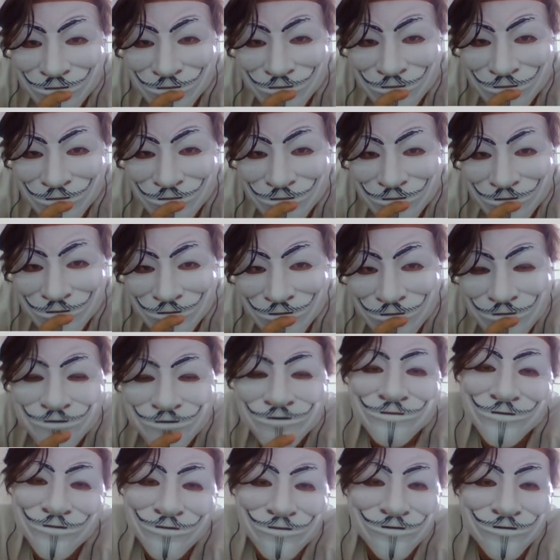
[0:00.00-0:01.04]
and I
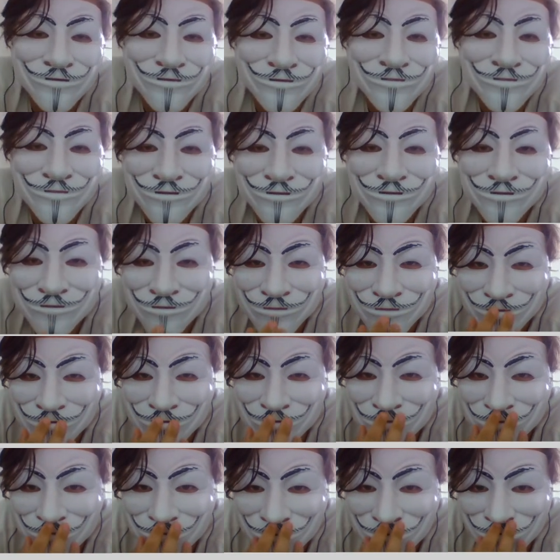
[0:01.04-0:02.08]
hope I won't play against
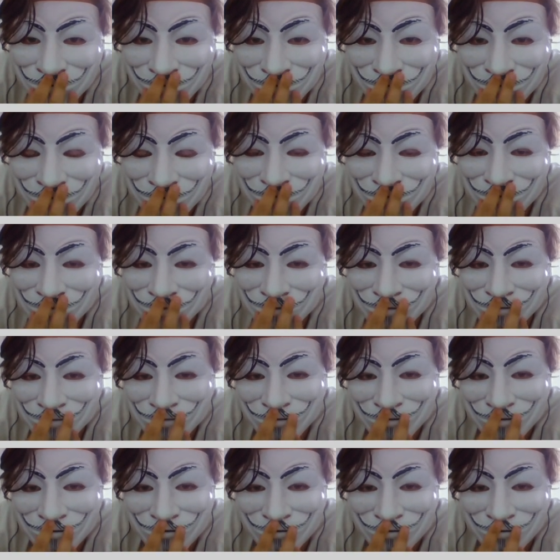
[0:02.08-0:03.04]
any cheaters this time.